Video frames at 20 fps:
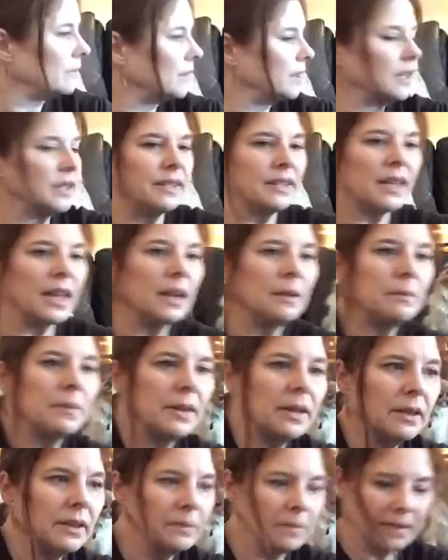It's got to
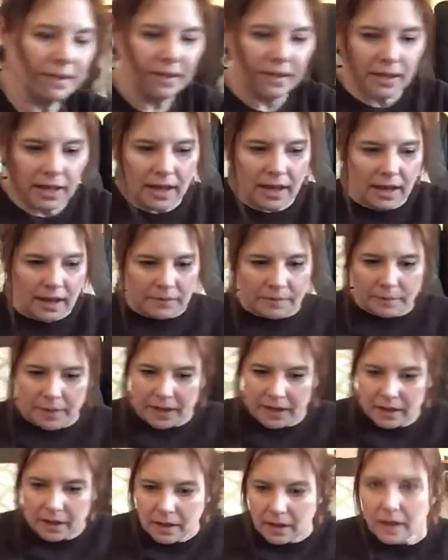be, let me see, I have my
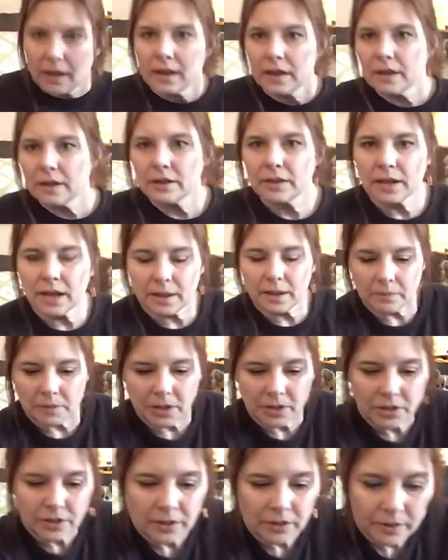tape
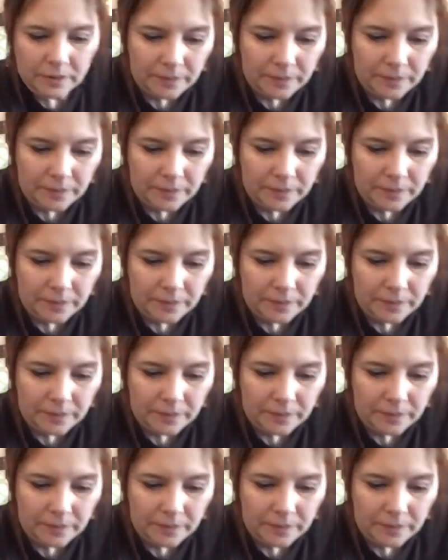measure.